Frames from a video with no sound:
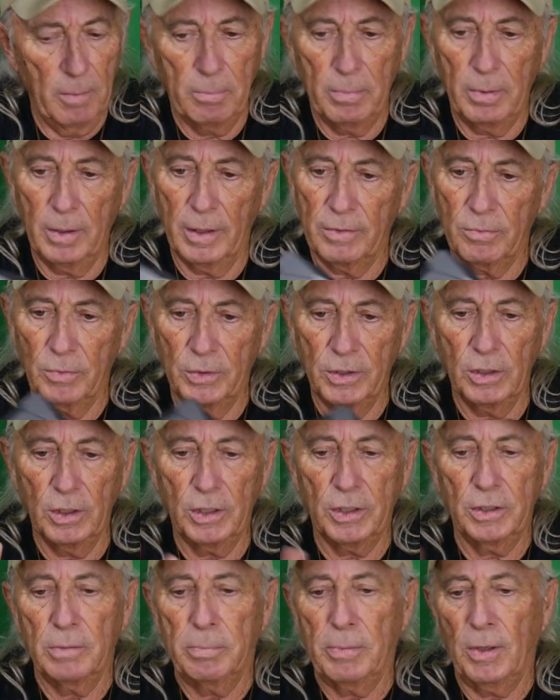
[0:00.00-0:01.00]
But when you
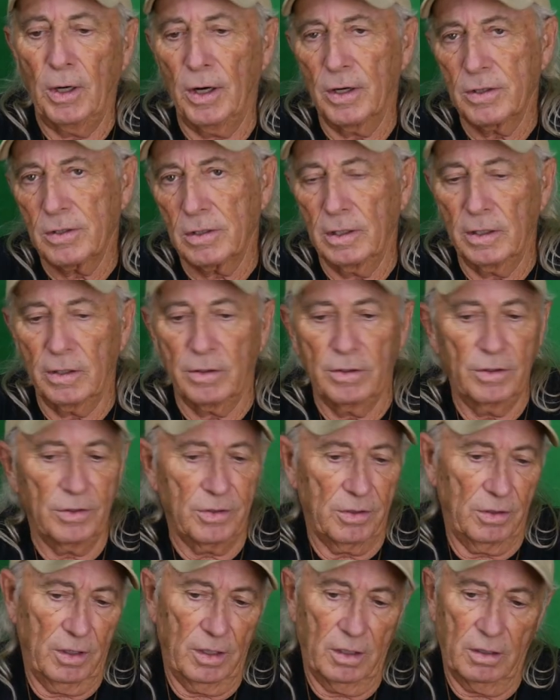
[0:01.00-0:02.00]
look at the box like
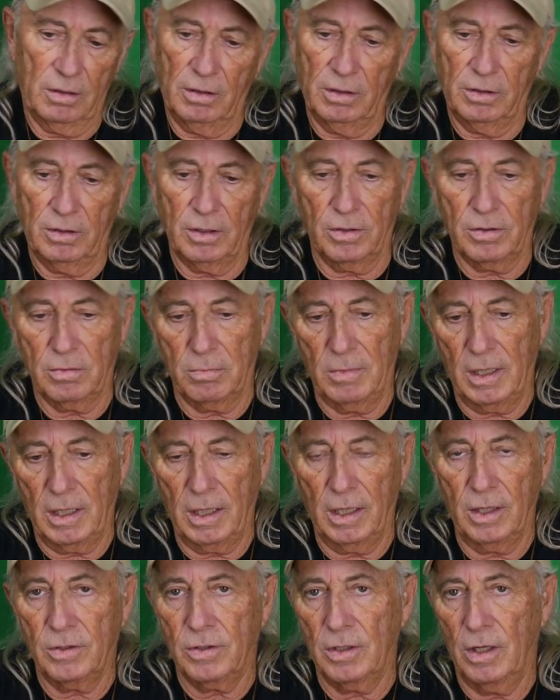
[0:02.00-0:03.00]
this, it, like, it doesn't make
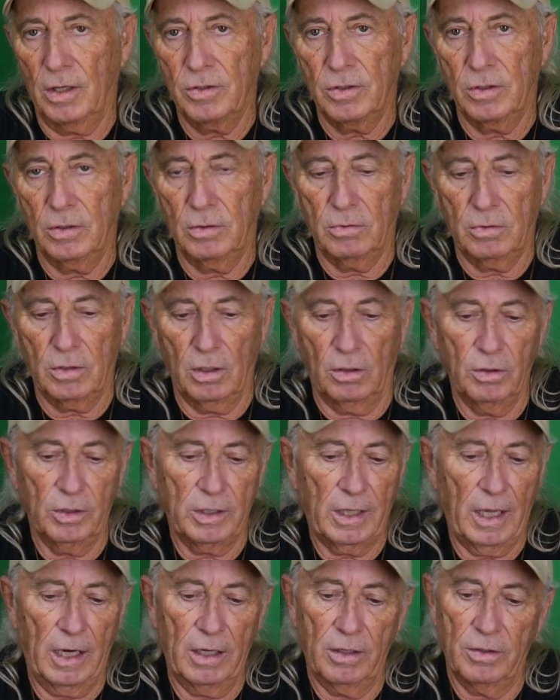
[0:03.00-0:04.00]
any sense you, to
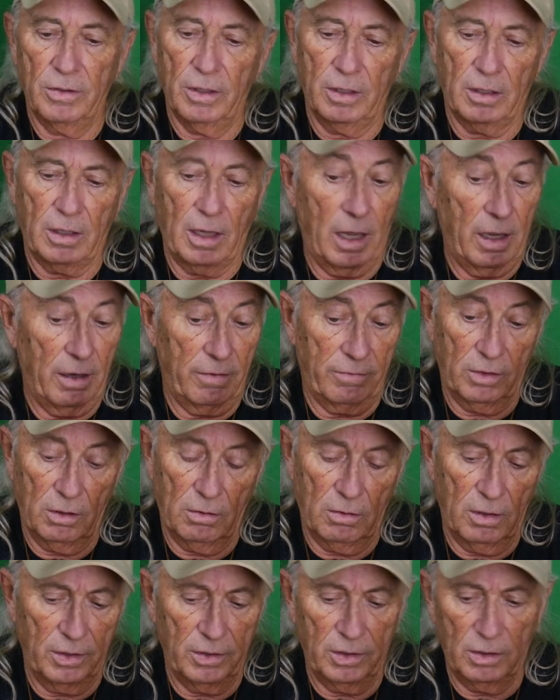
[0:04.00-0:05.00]
look at it. You're like, I have
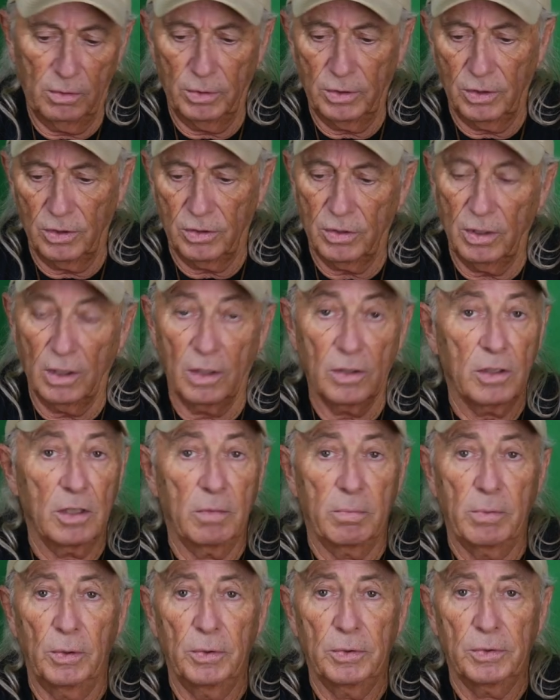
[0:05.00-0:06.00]
no idea what this thing is
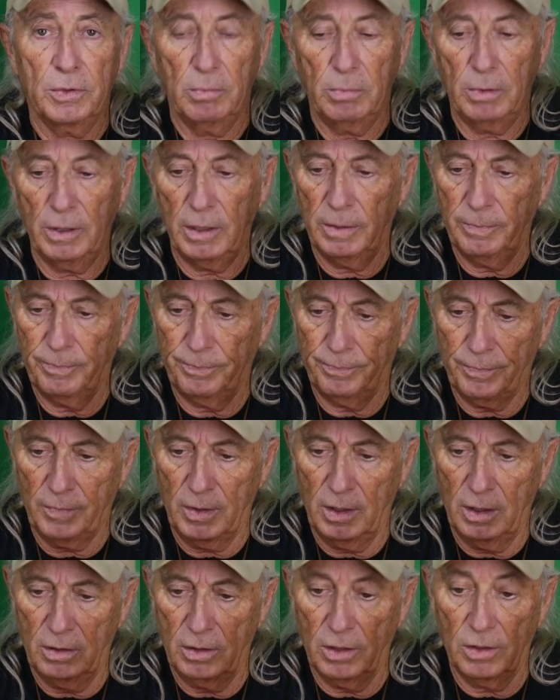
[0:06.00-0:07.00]
supposed to be.
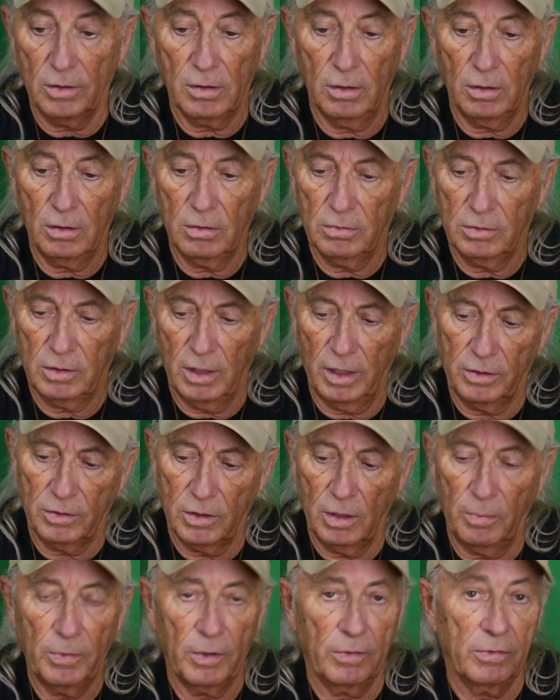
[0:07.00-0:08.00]
It does look like
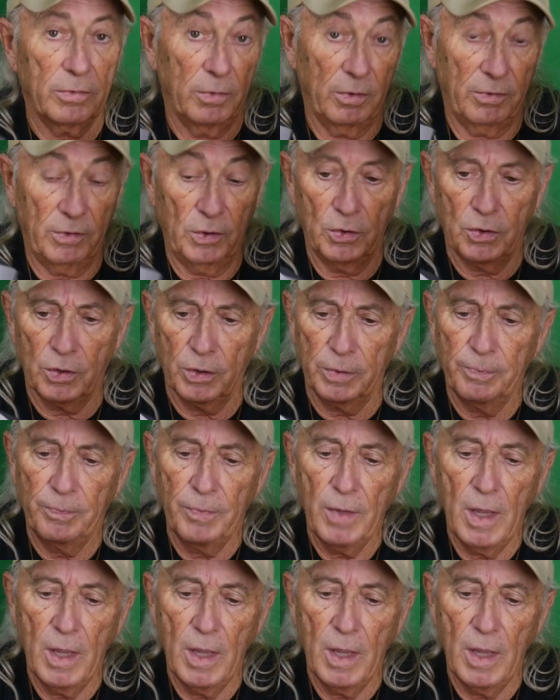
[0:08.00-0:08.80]
something from the future.